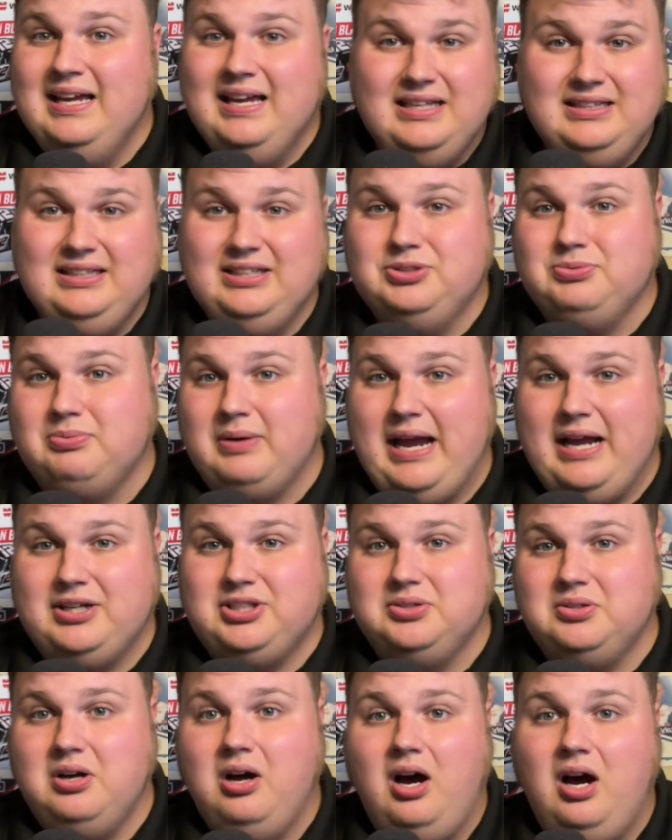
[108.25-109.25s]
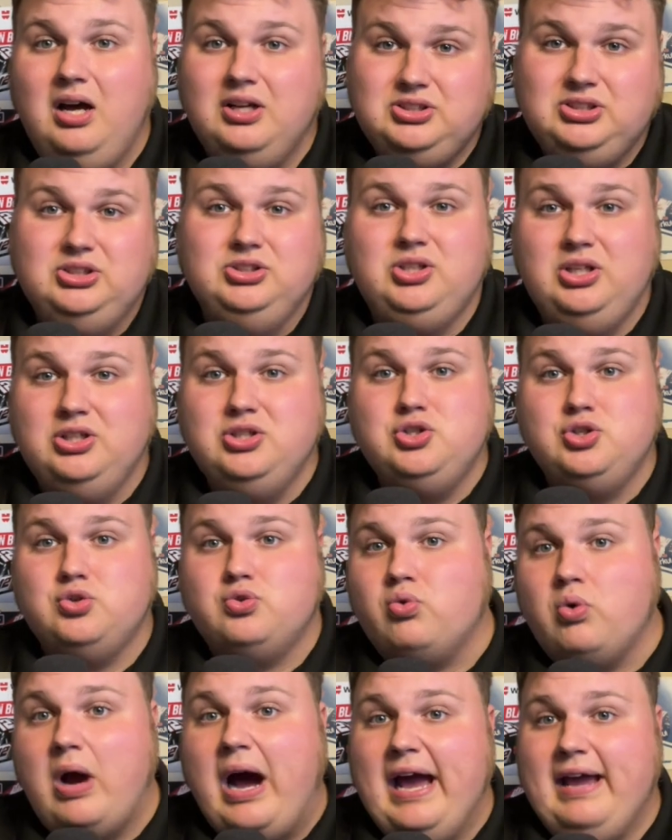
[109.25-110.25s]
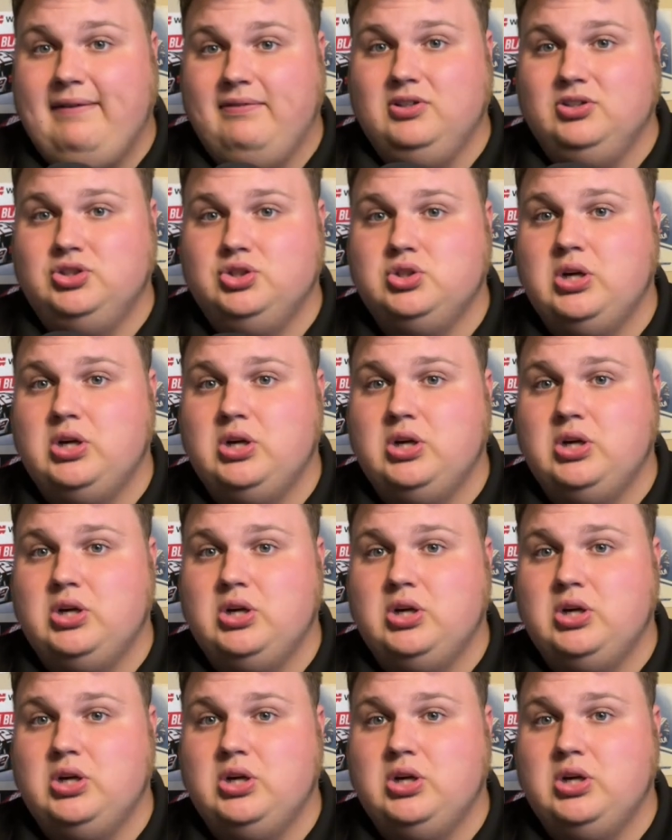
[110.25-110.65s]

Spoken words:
And these rash of cautions and drivers